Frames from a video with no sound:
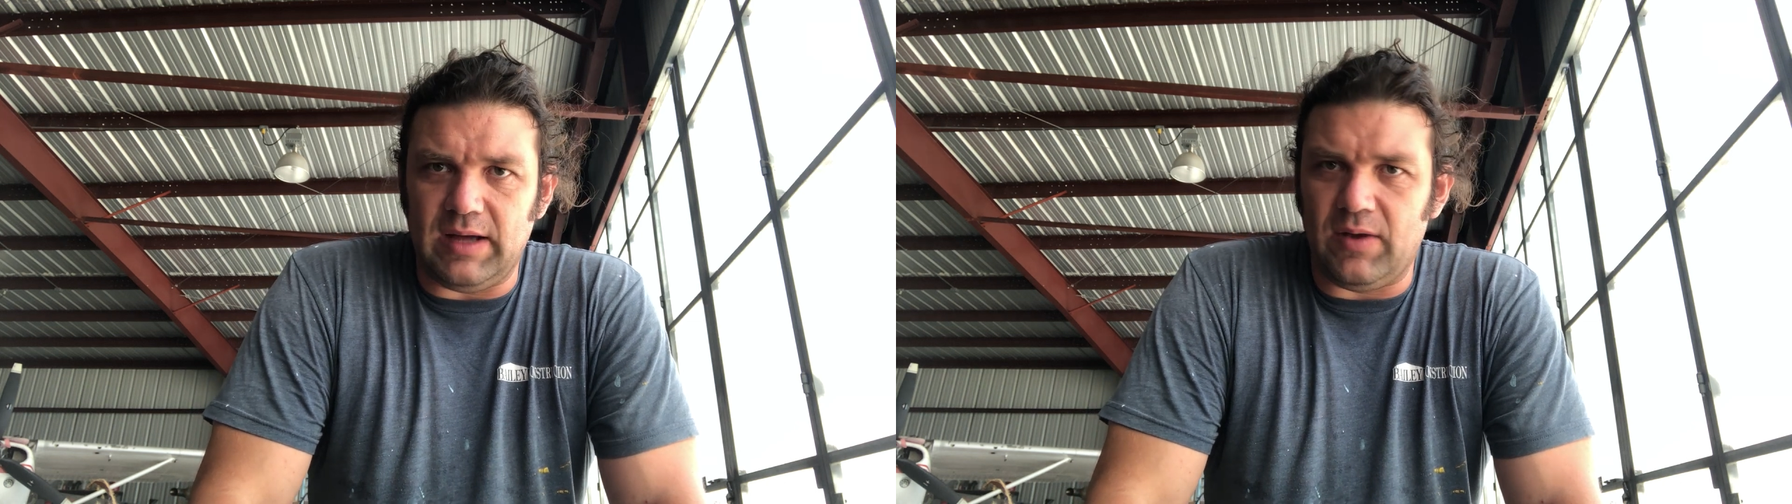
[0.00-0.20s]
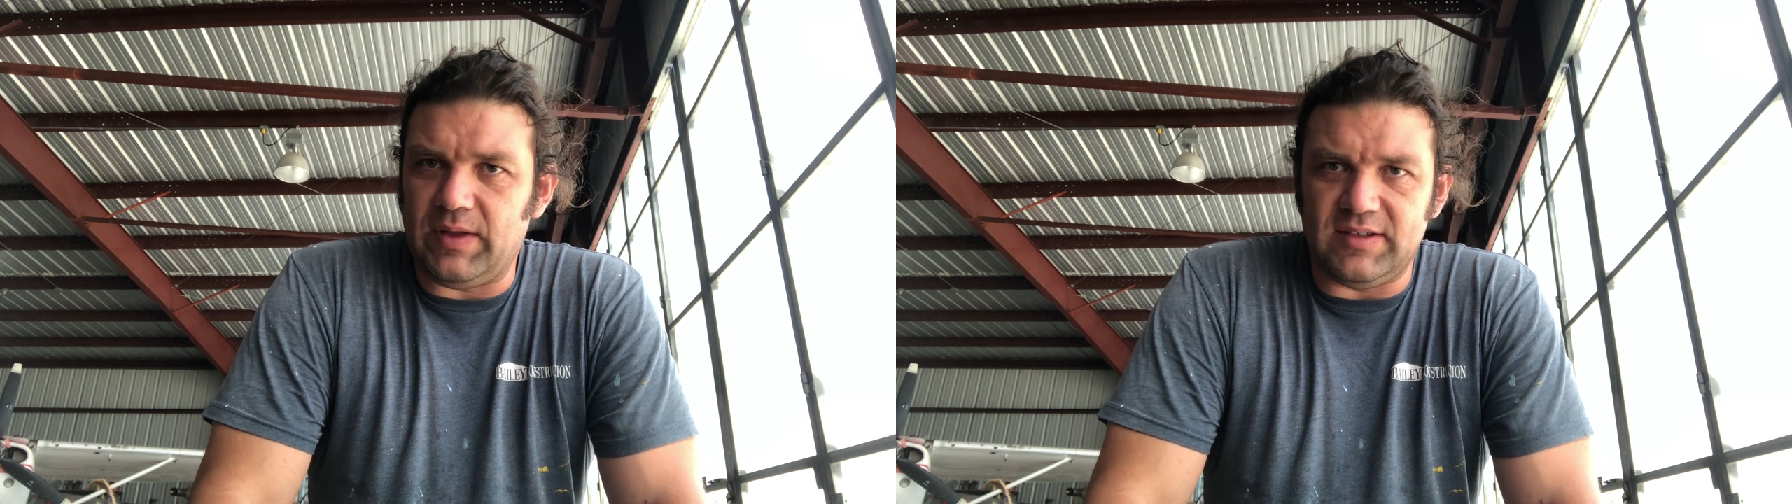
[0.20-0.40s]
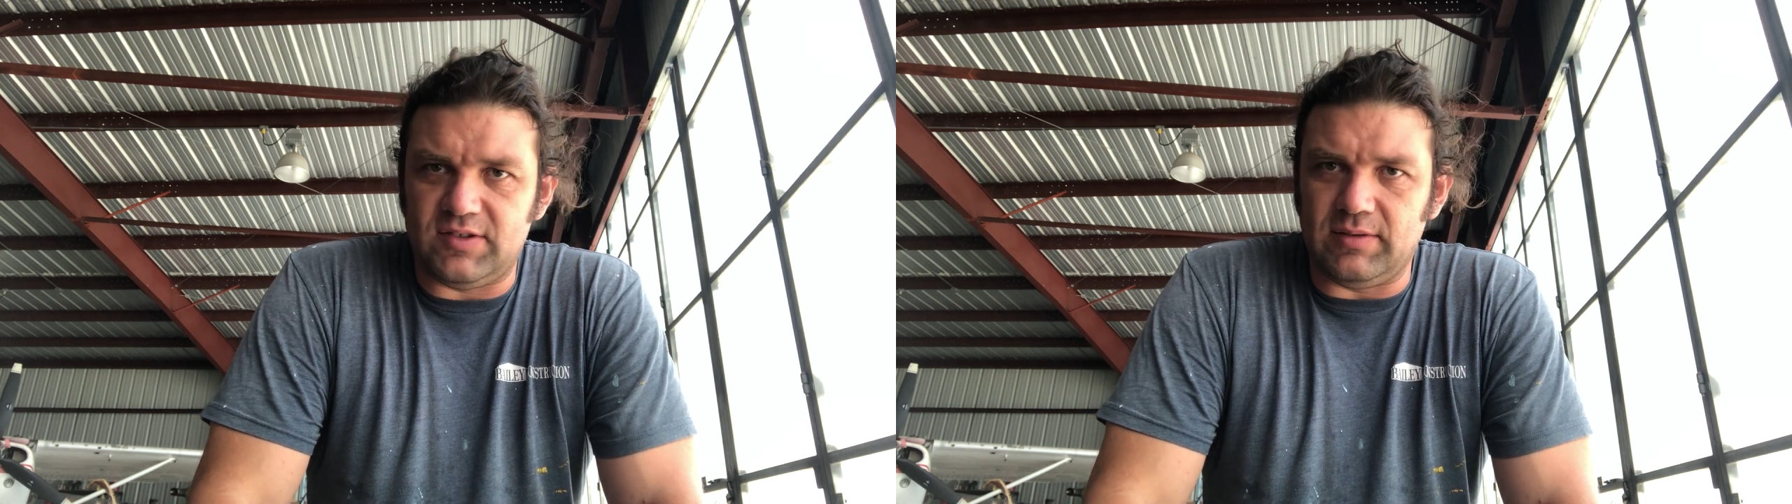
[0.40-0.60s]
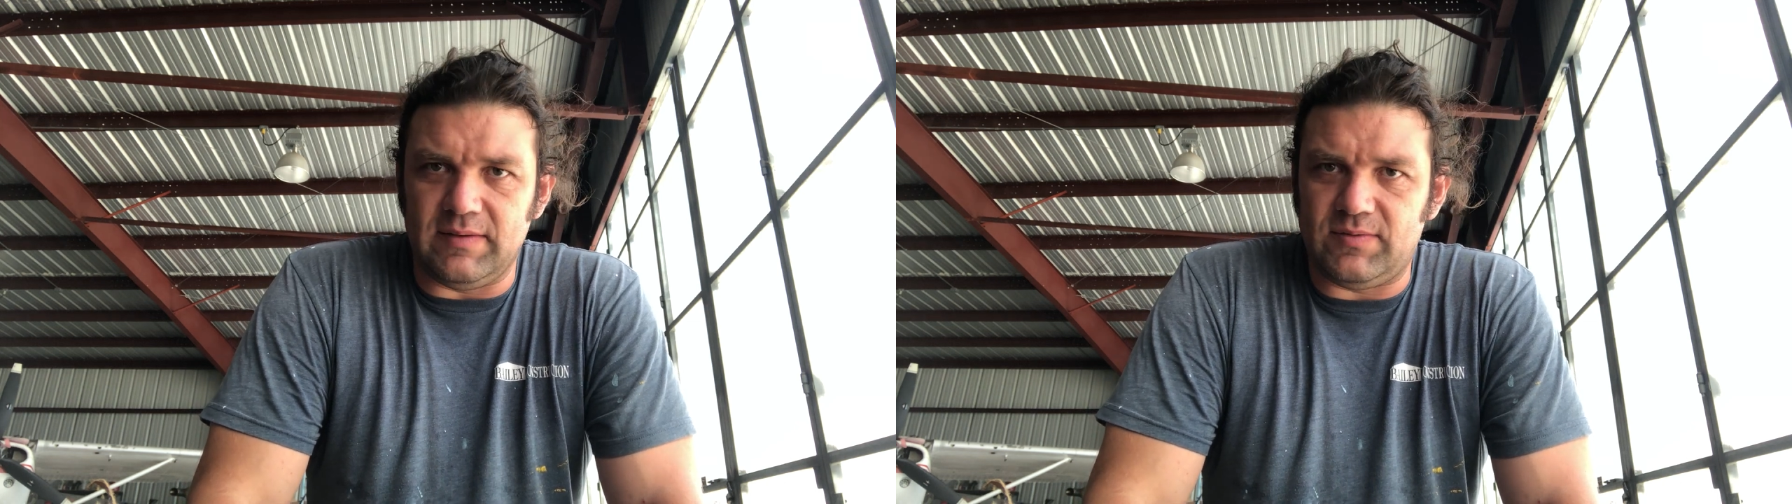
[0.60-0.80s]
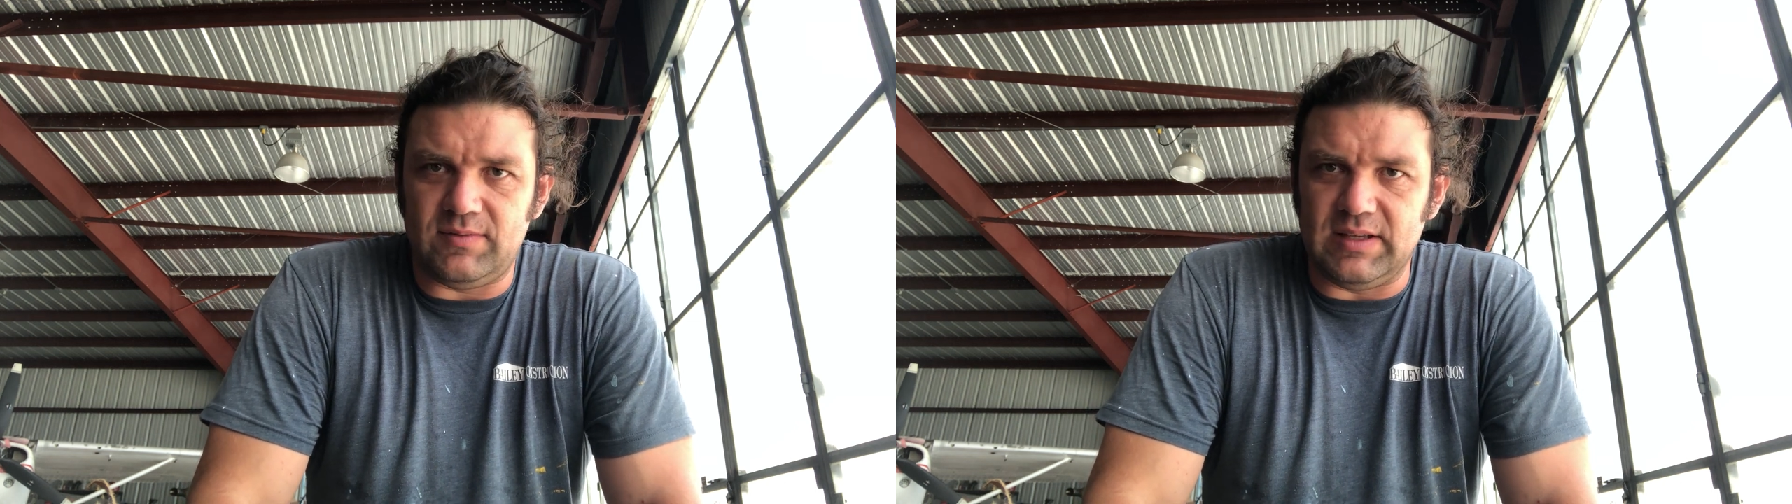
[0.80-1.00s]
don't think it's
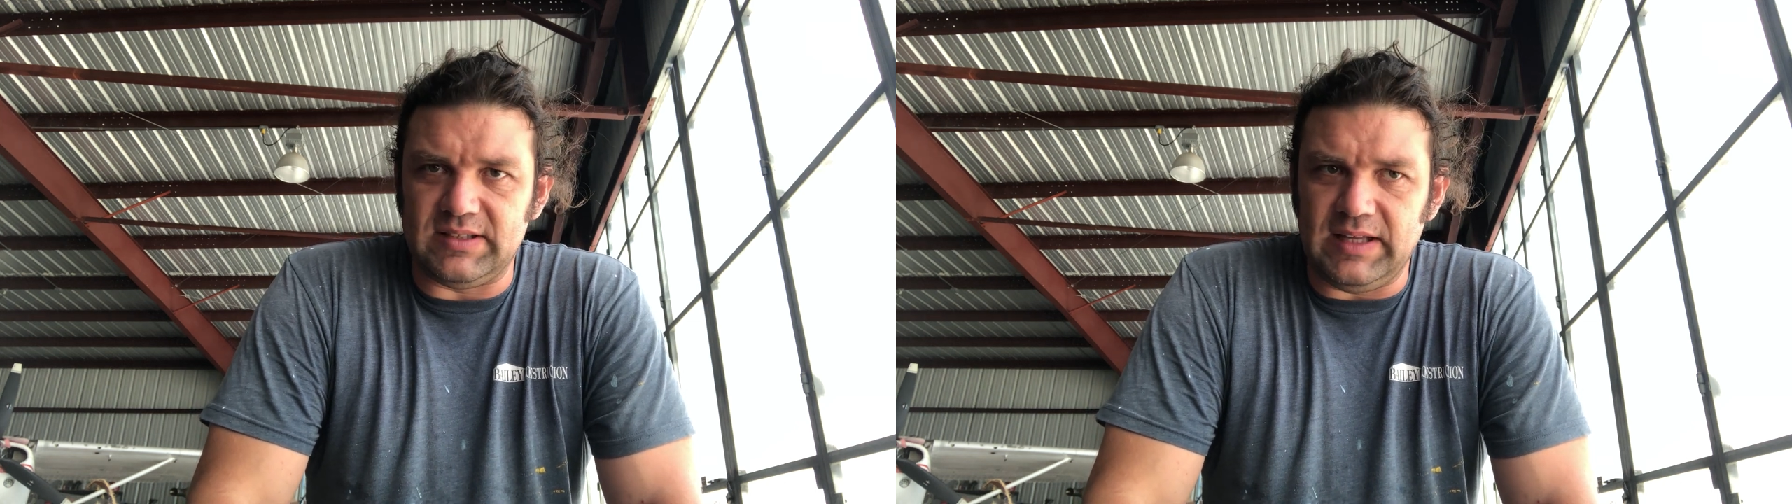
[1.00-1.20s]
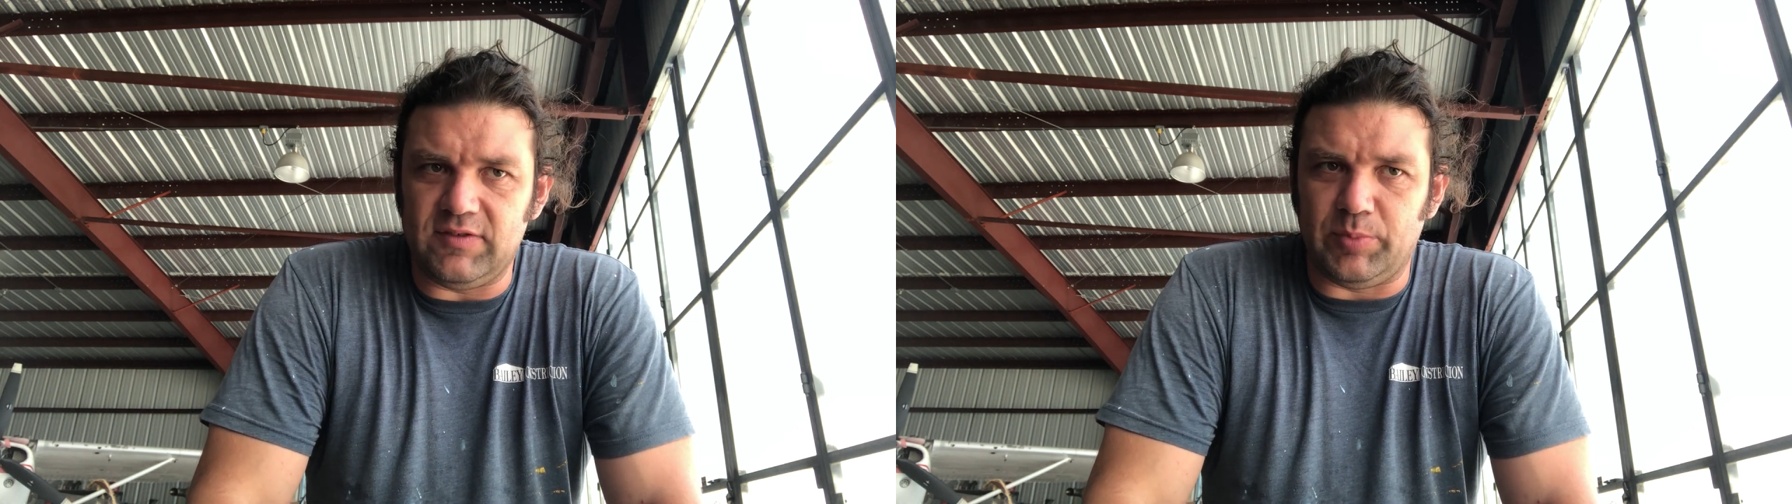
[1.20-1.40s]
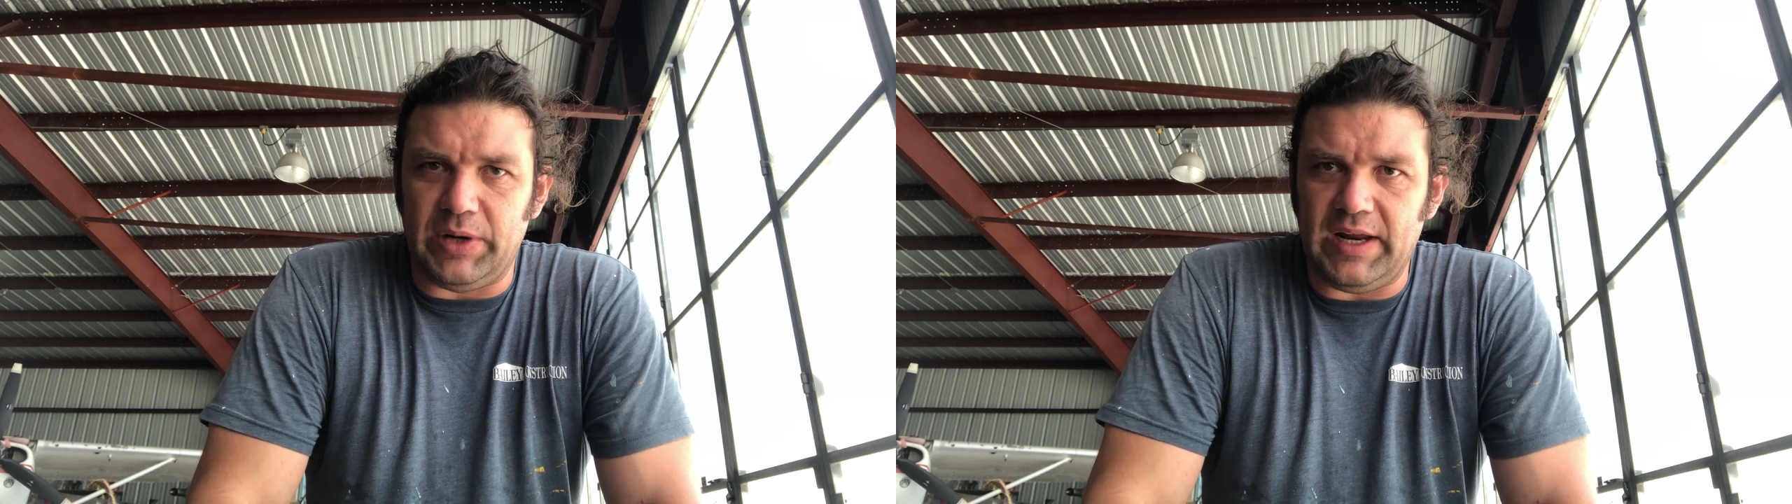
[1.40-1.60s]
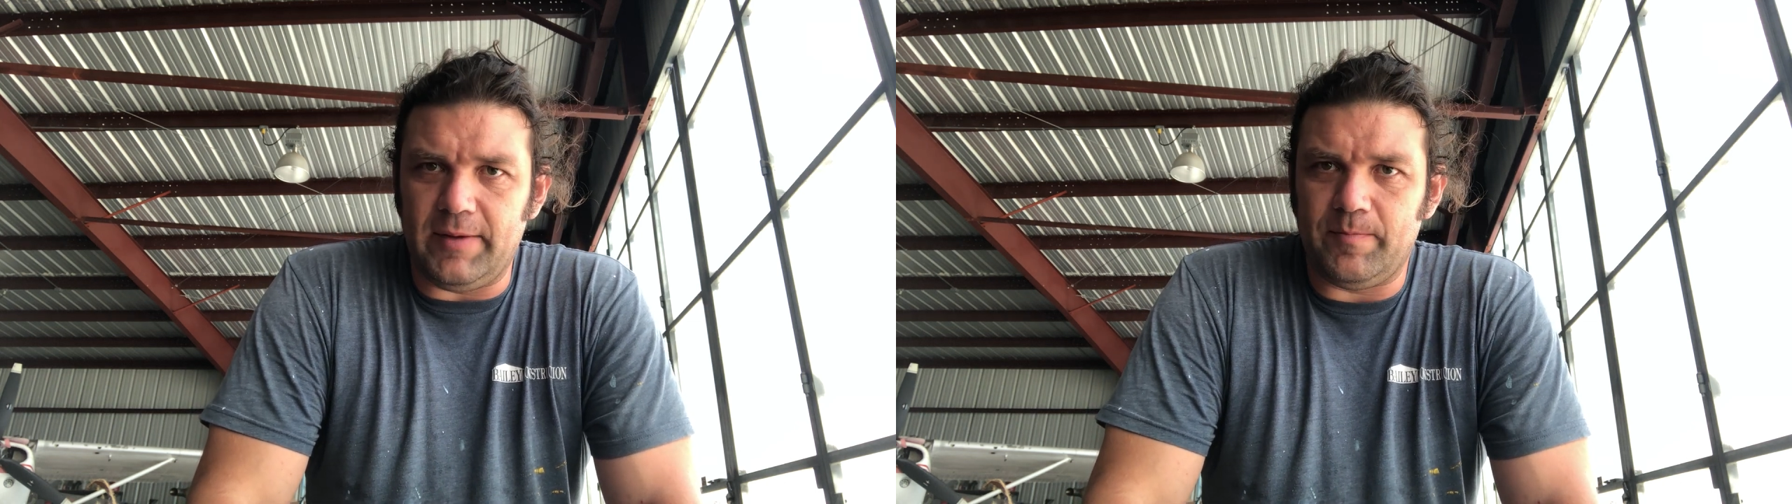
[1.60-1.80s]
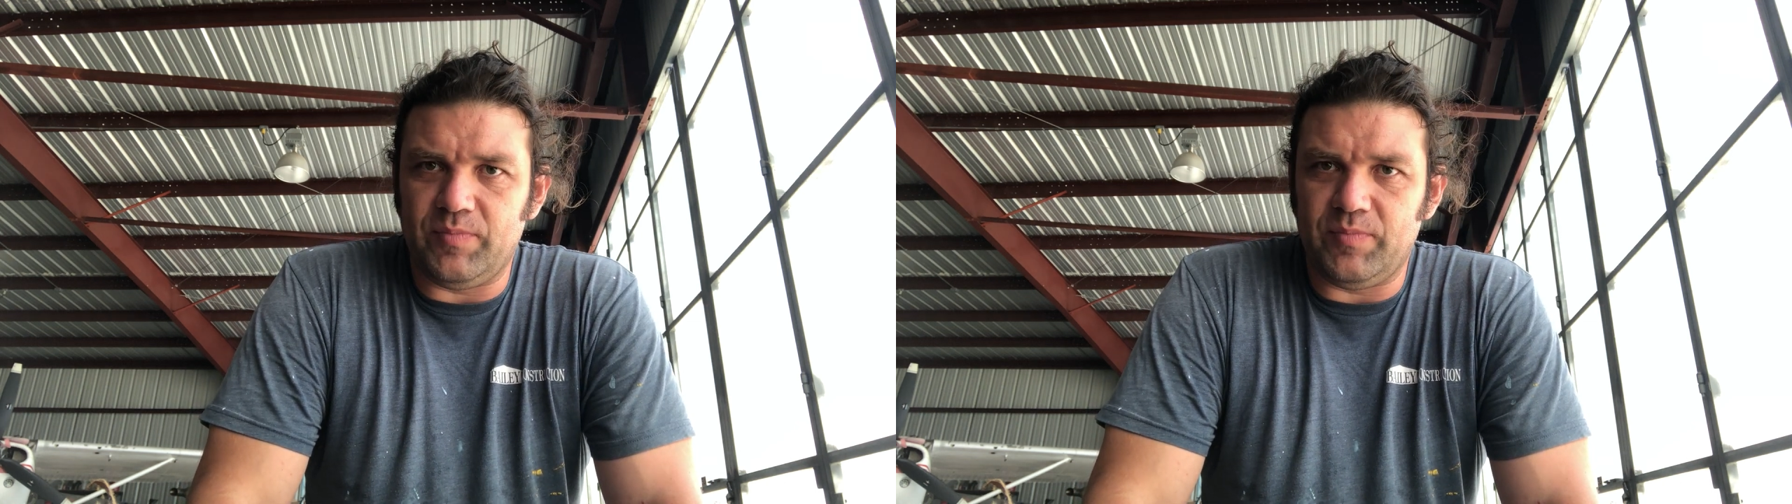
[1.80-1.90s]
leaf spring.